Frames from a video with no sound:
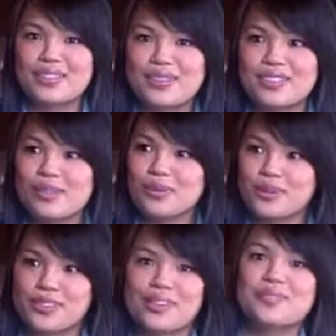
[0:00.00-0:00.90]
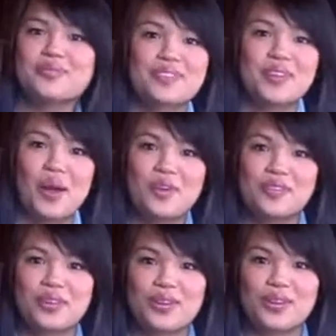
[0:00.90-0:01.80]
under the table, so
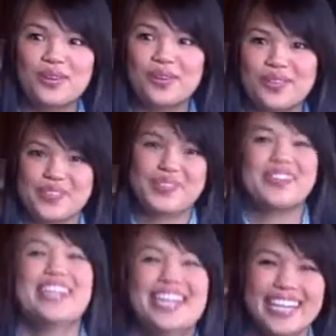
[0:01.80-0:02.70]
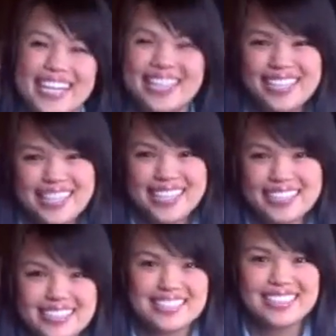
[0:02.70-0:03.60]
hopefully they'll go through. All right. Thank you
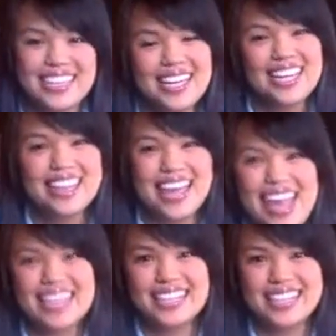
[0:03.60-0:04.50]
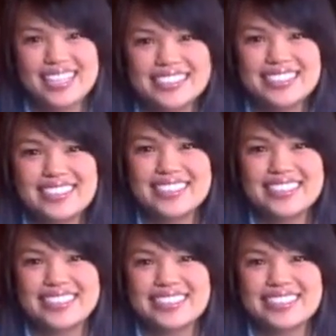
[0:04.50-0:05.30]
so much, and have a great day.